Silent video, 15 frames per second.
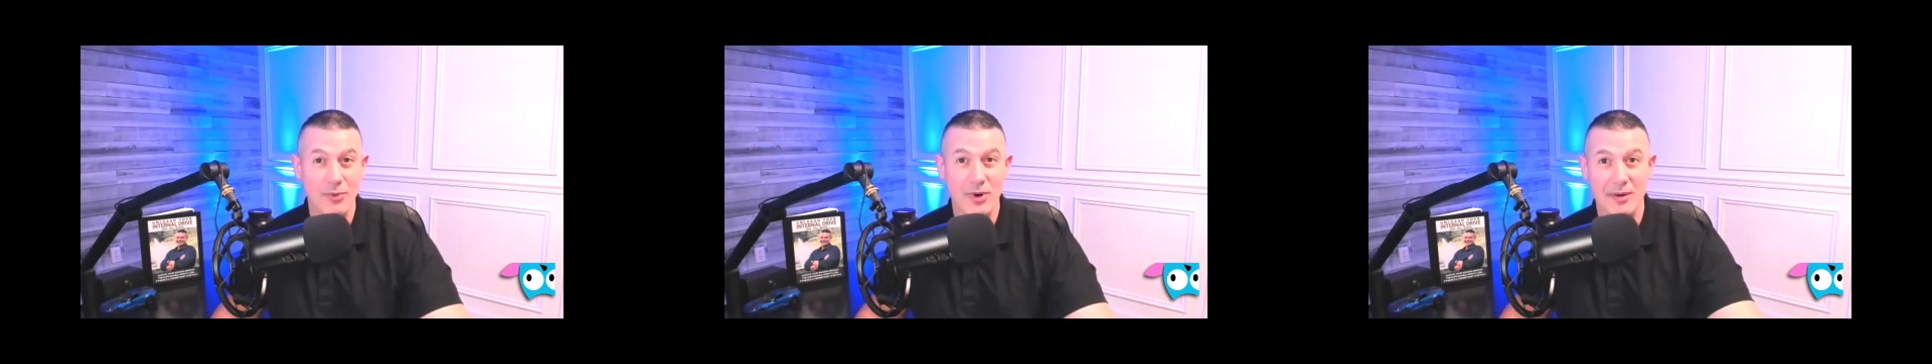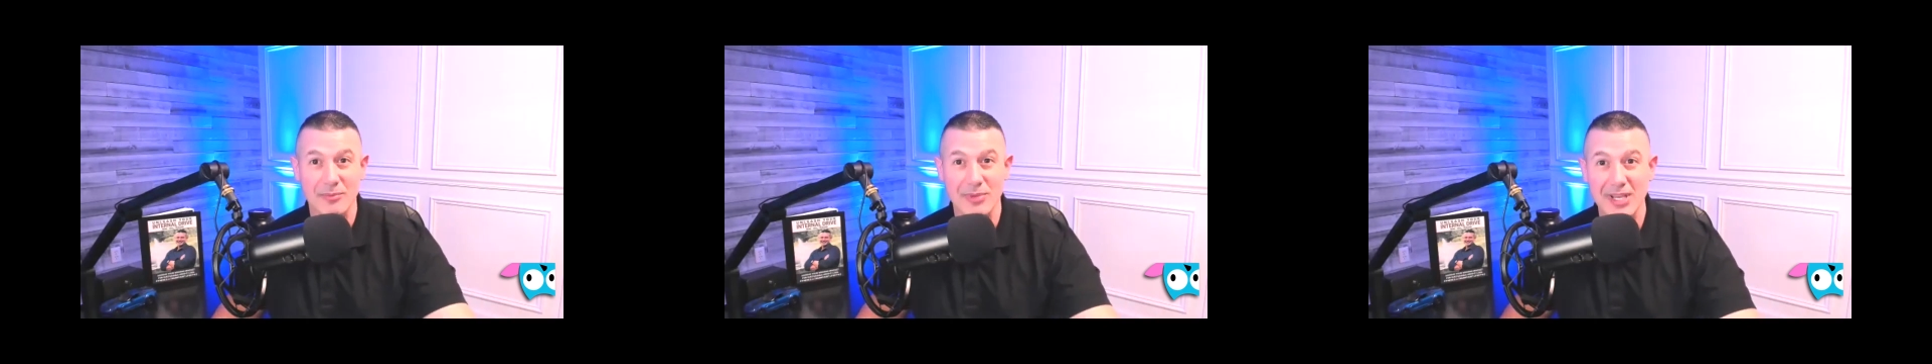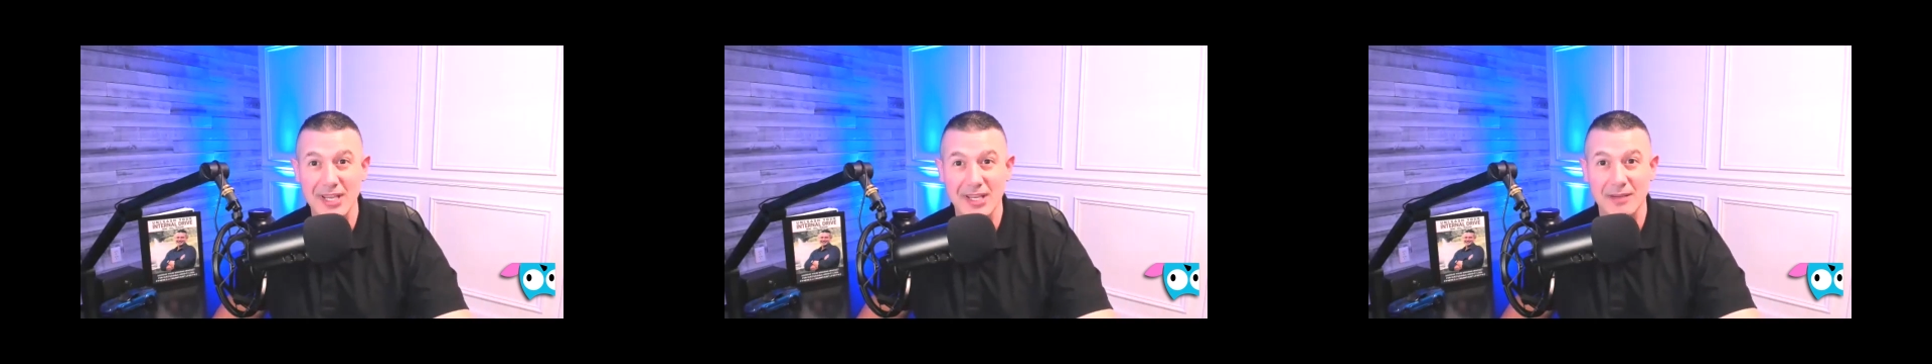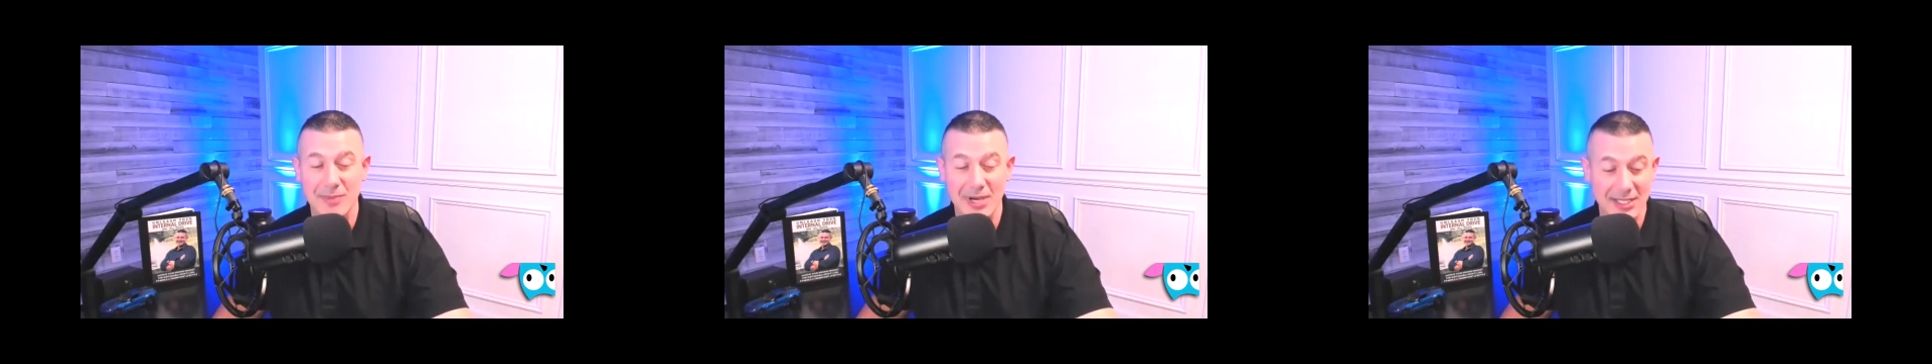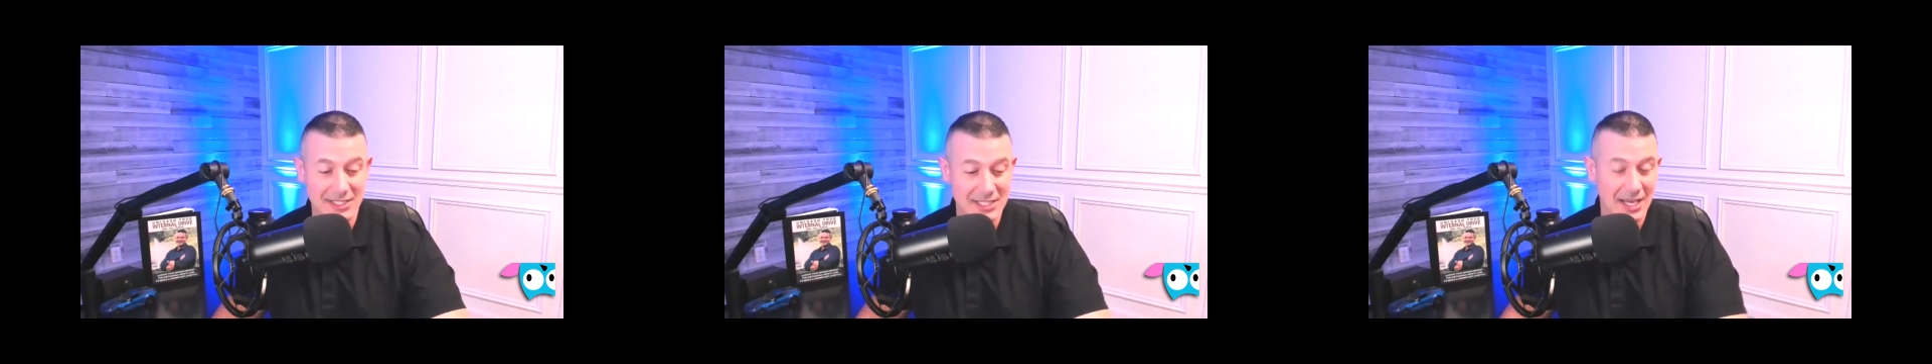want to be
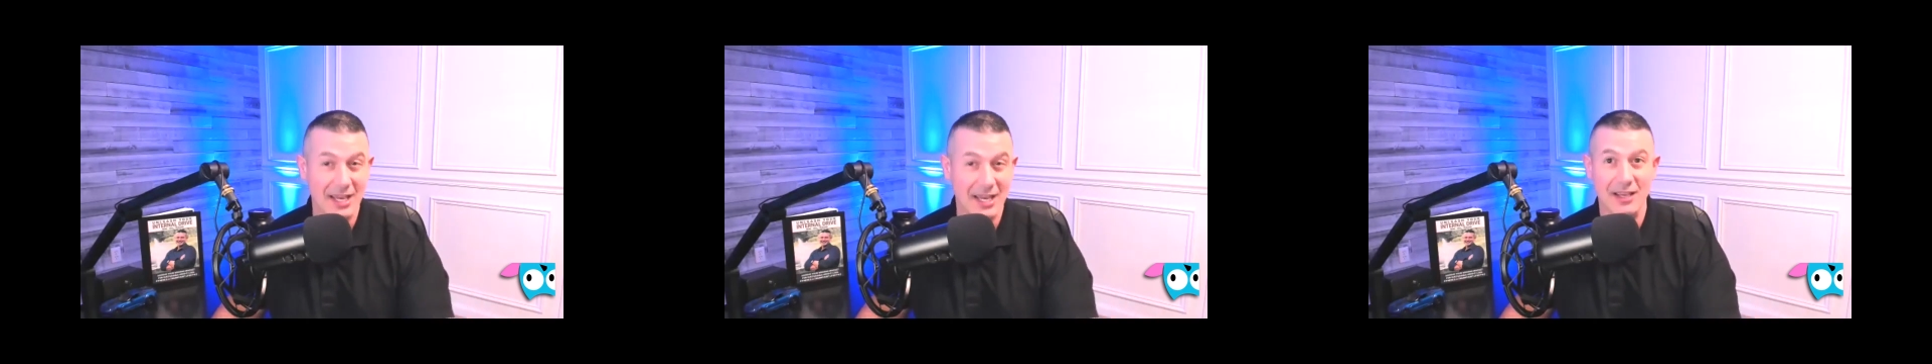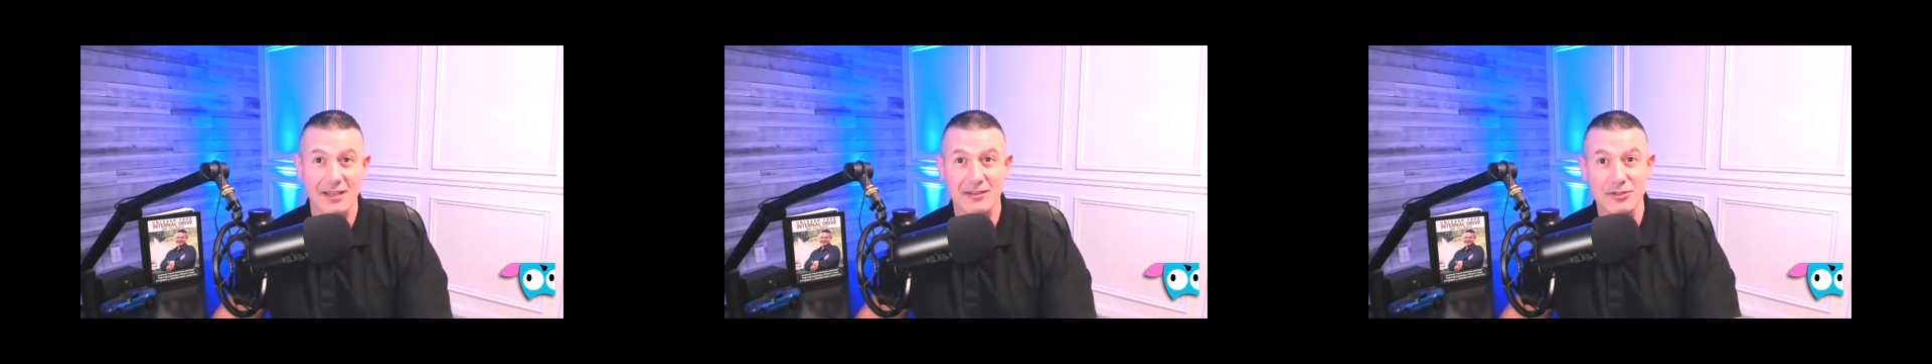by taking,